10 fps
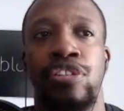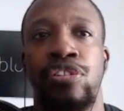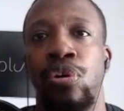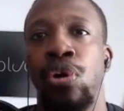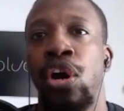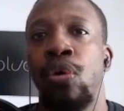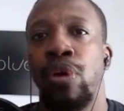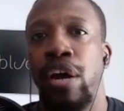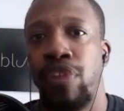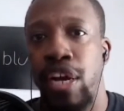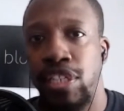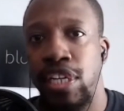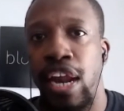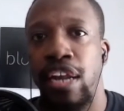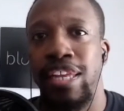So whenever I send
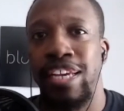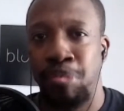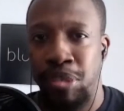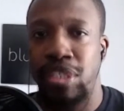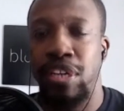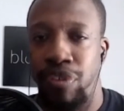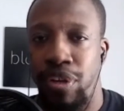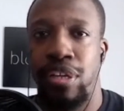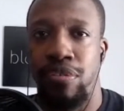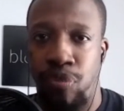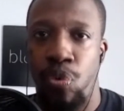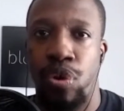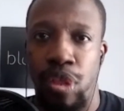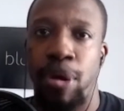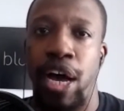out a link specifically for
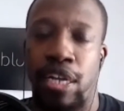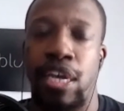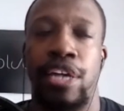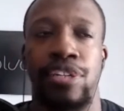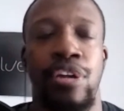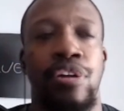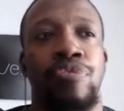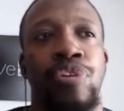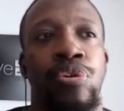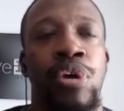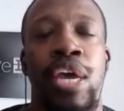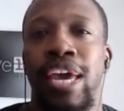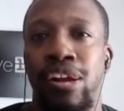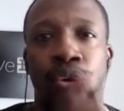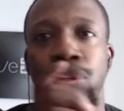the podcast interview,
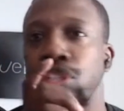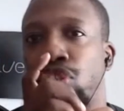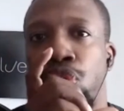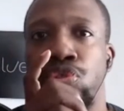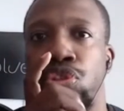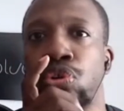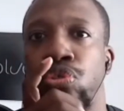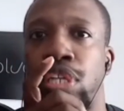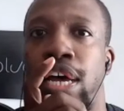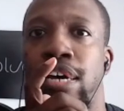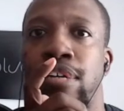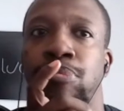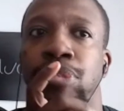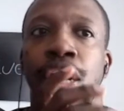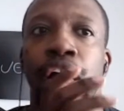it only shows those times.